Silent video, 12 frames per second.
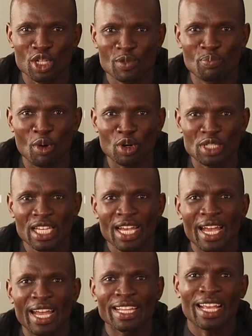hotspot
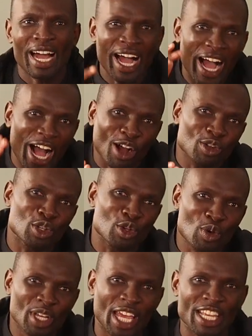and how
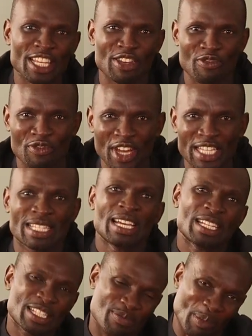you can
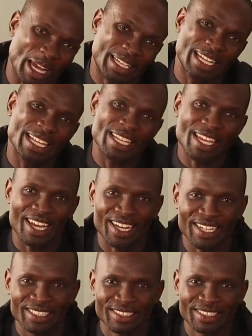invest smartly here.